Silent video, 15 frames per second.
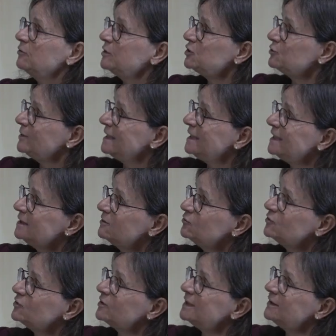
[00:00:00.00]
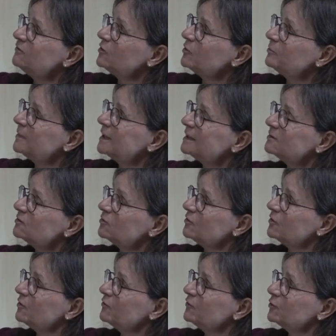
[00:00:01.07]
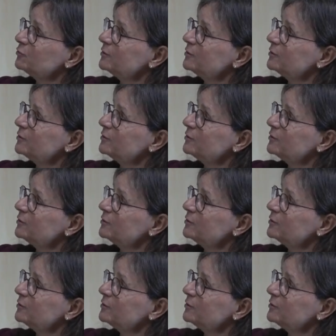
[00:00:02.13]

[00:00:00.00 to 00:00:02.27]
which will lead to the development of, of